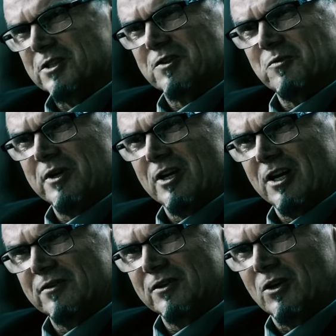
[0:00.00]
turns out
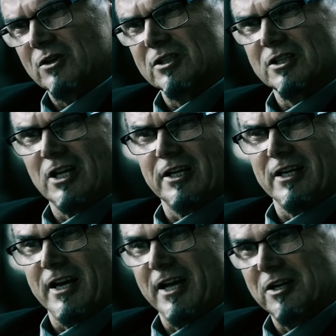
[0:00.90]
during their earlier
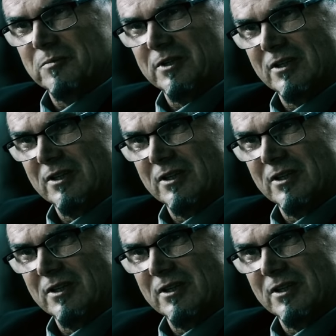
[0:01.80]
interactions,